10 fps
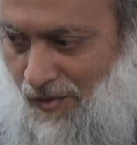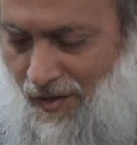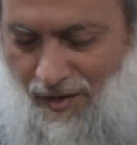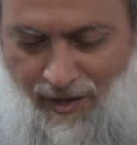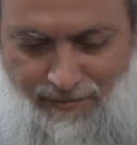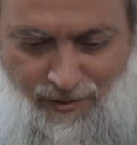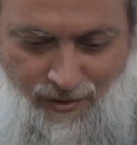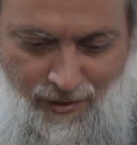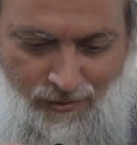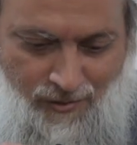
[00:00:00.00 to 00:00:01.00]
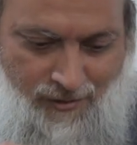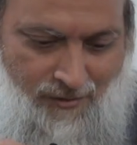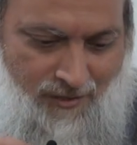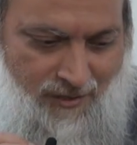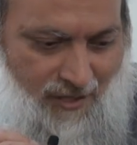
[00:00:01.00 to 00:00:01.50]
He comes to
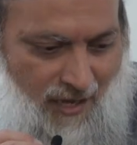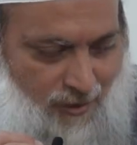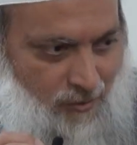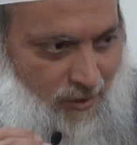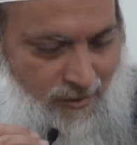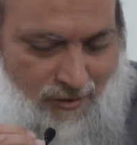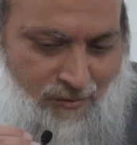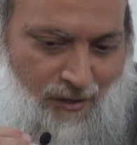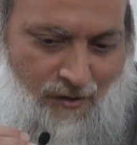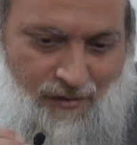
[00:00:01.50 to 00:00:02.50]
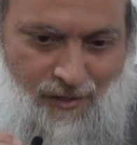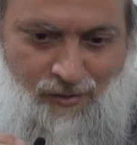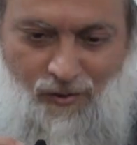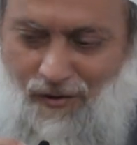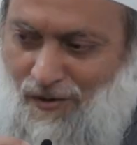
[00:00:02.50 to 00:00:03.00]
Rasulullah and says, "Ya Rasulullah, you've given
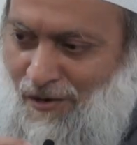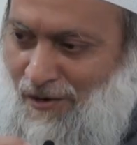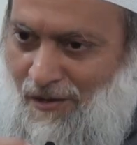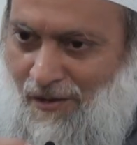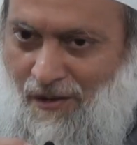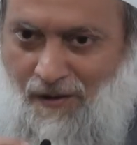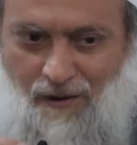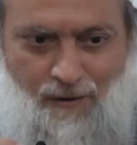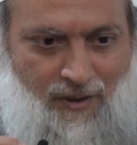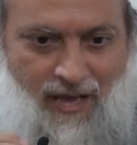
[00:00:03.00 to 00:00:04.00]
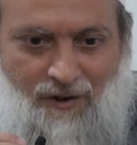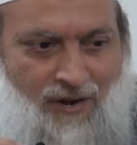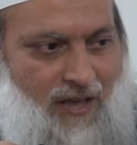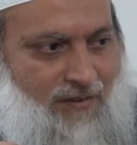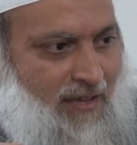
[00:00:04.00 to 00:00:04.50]
this order, you know, but I
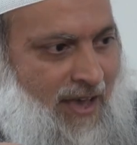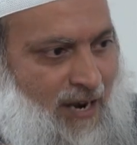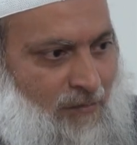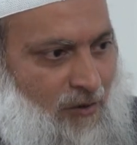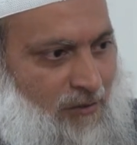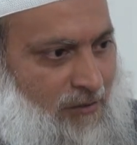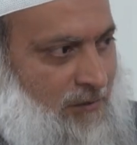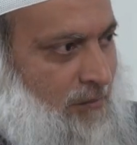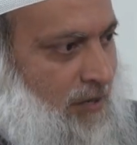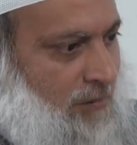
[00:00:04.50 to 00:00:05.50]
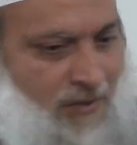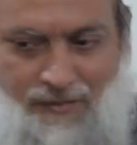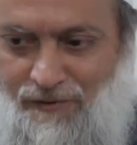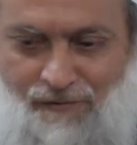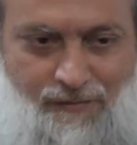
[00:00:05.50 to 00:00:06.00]
don't have any animals. I mean, I'm
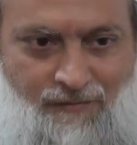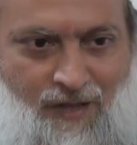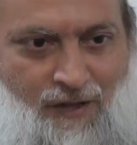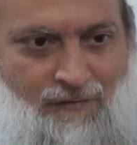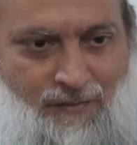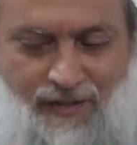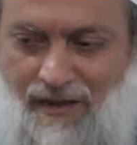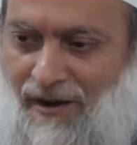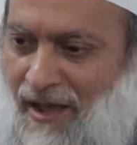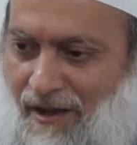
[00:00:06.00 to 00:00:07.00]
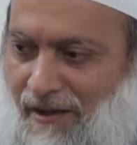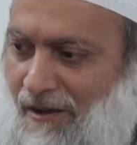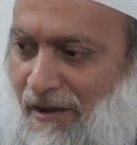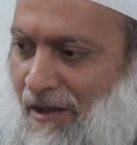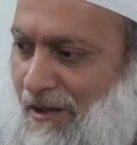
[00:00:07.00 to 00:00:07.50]
coming from there.
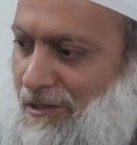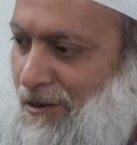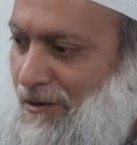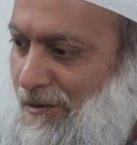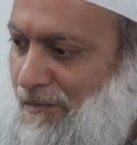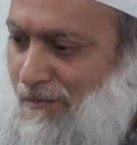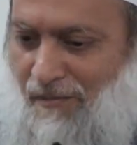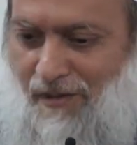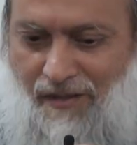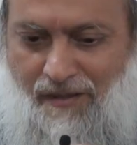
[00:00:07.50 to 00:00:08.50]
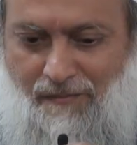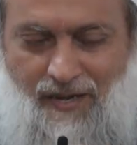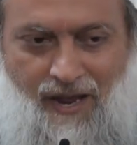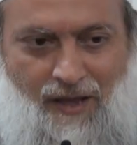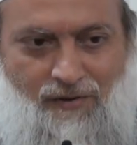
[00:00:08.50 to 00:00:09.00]
So,
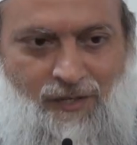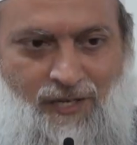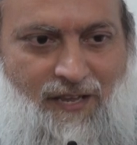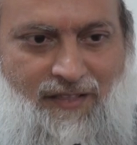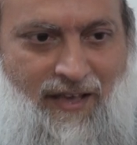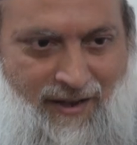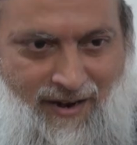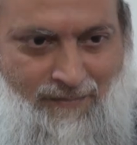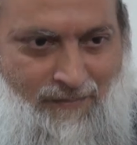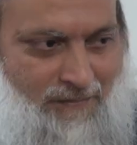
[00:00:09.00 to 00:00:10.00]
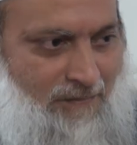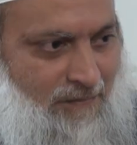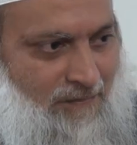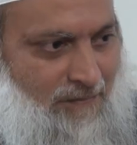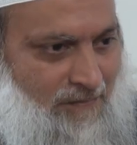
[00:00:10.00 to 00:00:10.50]
but I want to stay in the ihram.
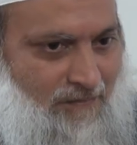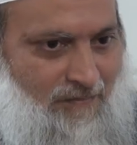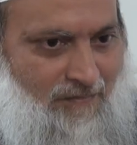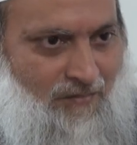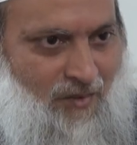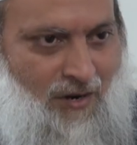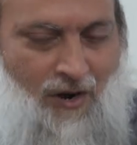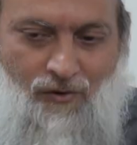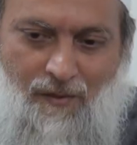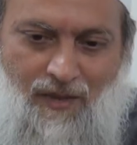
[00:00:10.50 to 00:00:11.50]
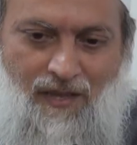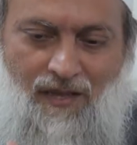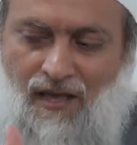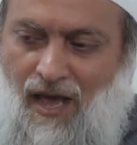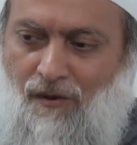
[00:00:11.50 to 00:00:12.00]
You know,
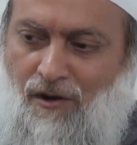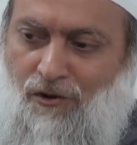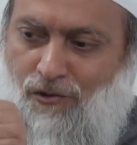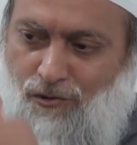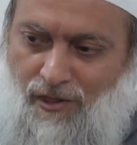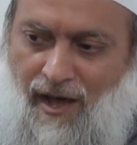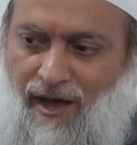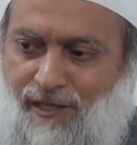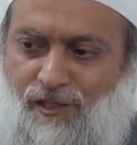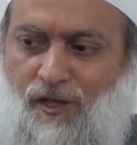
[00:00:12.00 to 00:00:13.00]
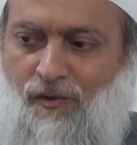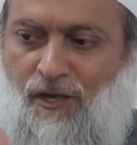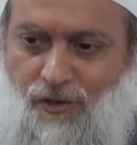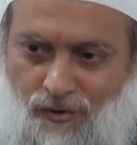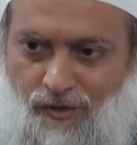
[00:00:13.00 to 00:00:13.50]
I want to do the Hajj the
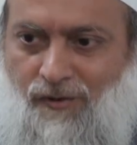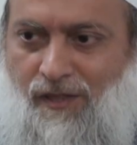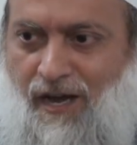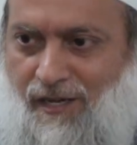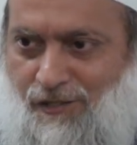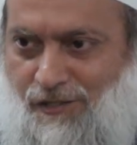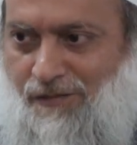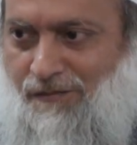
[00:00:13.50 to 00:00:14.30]
way you're doing the Hajj."